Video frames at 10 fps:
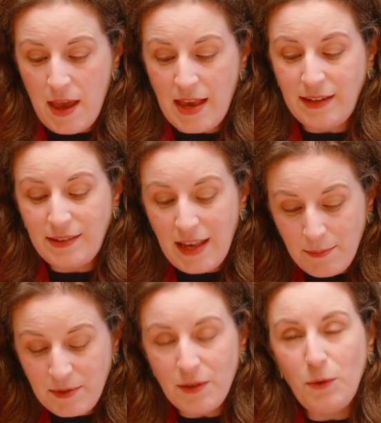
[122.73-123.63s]

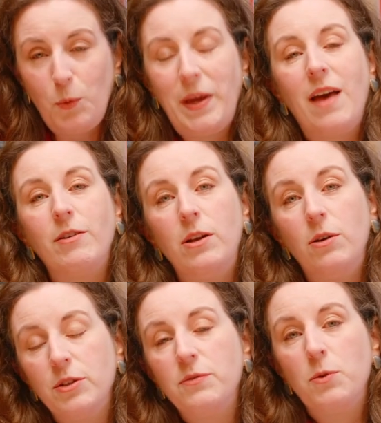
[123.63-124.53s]
except we have a
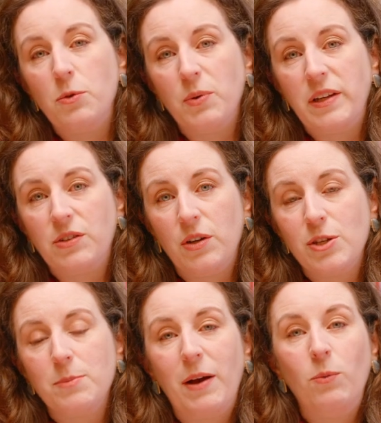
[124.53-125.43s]
lot of good research
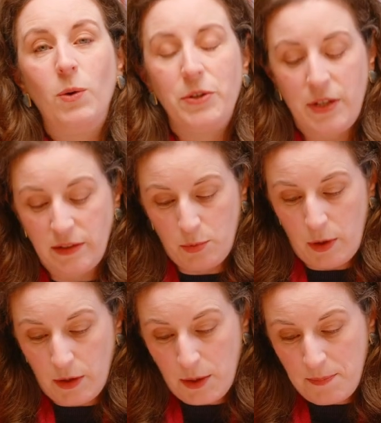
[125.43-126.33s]
about what does
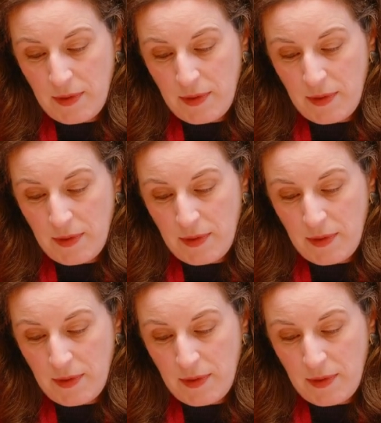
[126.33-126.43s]
work.